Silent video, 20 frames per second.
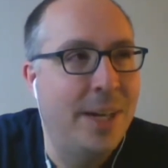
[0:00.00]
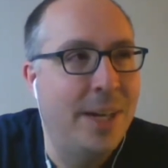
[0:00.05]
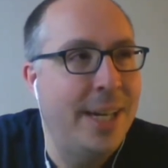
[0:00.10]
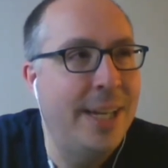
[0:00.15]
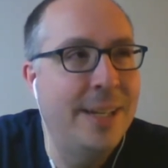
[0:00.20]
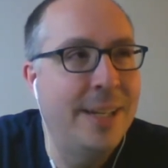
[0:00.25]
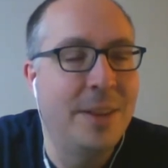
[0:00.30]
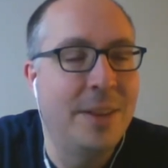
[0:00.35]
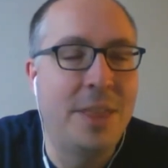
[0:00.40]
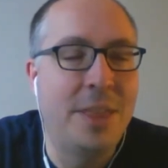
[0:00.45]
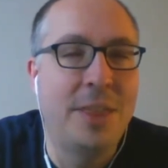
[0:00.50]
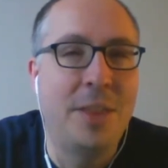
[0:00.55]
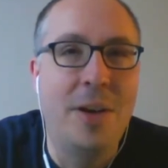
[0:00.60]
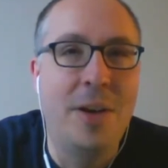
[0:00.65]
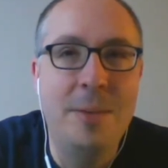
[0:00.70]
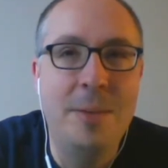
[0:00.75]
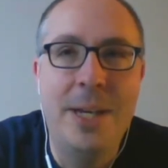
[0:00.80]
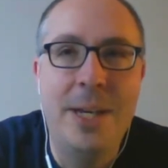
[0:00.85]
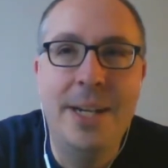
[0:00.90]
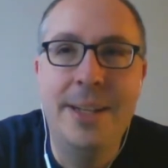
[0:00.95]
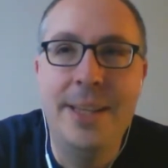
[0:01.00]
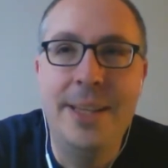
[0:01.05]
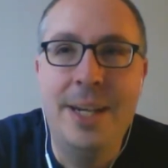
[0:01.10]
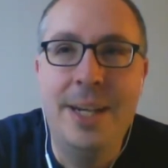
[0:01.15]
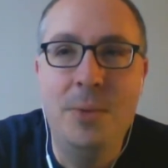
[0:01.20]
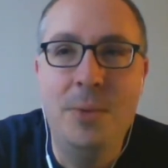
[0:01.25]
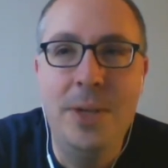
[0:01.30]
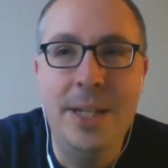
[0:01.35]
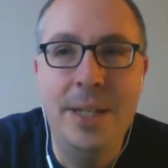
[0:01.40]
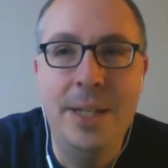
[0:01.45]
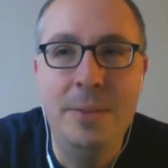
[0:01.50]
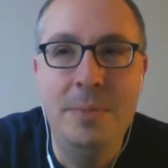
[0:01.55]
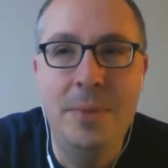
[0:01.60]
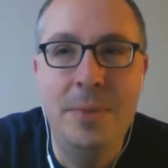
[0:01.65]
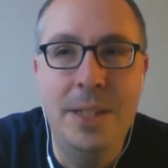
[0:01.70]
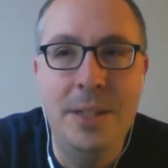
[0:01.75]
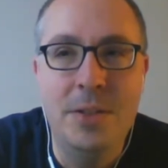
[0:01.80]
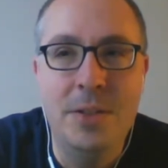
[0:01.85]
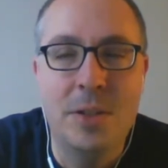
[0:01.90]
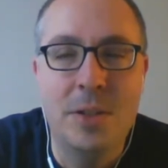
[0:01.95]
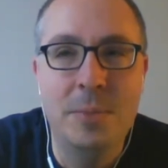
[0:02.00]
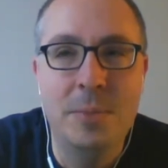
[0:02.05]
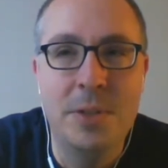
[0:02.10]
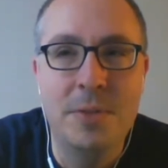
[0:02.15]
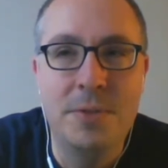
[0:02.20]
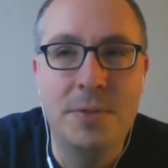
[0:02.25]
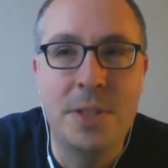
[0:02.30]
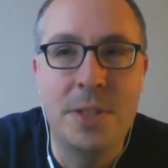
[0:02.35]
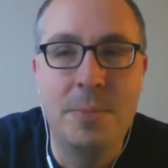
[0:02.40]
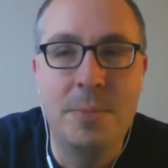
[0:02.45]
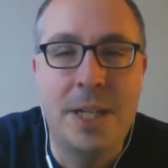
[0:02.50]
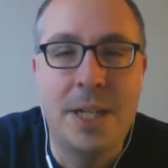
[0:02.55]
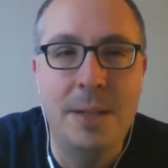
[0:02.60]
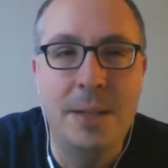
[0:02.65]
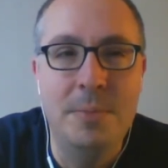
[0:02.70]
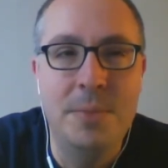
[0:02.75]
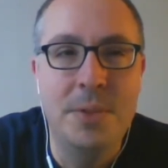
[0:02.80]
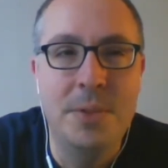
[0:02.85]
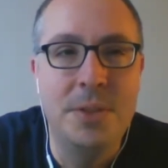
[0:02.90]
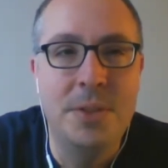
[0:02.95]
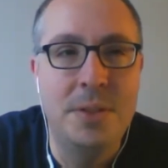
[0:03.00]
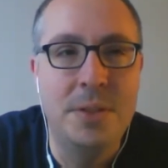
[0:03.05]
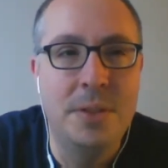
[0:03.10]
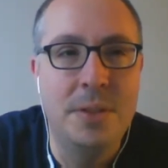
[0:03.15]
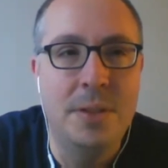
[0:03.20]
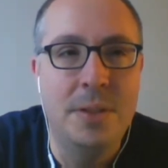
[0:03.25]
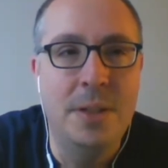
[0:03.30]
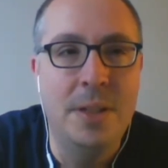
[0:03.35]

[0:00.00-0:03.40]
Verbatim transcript: I hadn't thought about it that way in terms of sometimes,